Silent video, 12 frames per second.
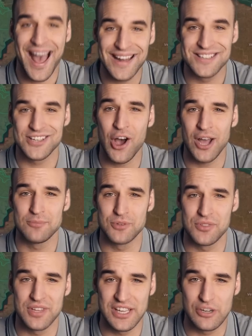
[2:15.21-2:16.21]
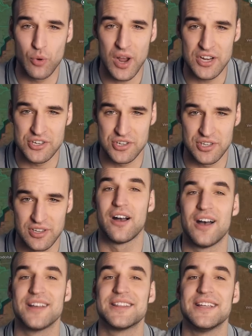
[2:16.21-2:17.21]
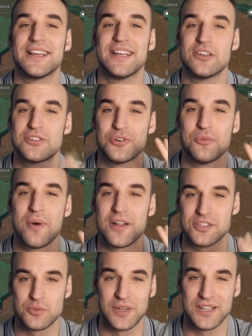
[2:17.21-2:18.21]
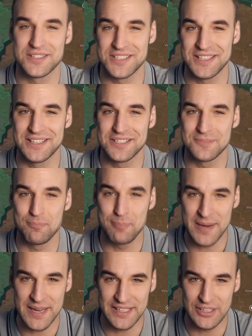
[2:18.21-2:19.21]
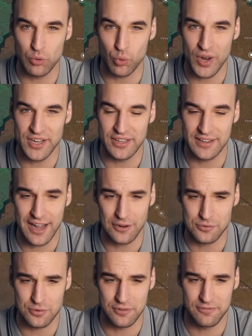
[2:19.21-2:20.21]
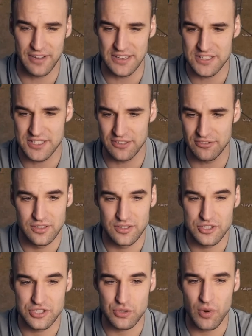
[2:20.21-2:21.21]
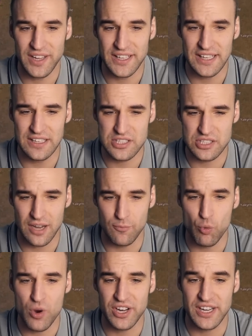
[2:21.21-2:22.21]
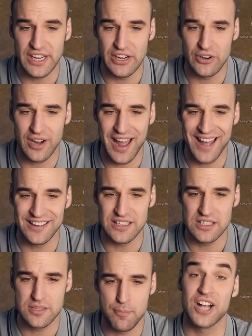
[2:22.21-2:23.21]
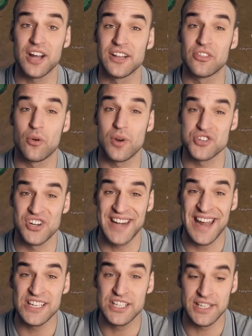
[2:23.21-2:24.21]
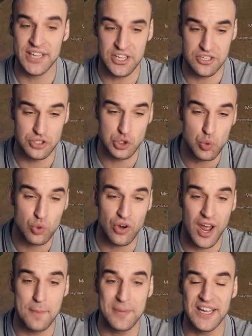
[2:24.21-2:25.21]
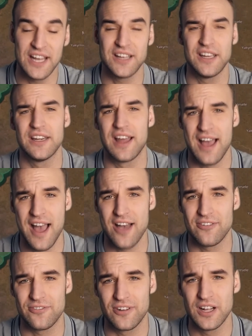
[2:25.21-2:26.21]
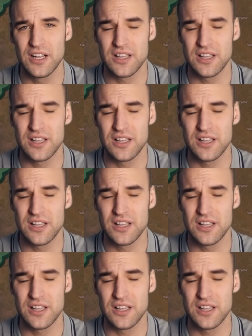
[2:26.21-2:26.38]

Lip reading: Add time to the equation. I think in 2 months we can see this big Ukrainian counteroffensive striking somewhere here and cutting the Russian land connection to Crimea in half.